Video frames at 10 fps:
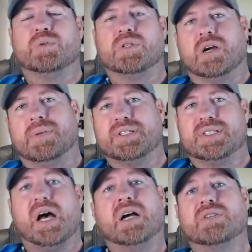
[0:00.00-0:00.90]
We're talking about
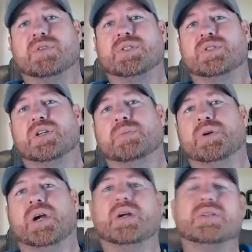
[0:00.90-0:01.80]
stocks versus
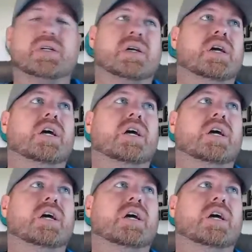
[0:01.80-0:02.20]
cryptocurrency,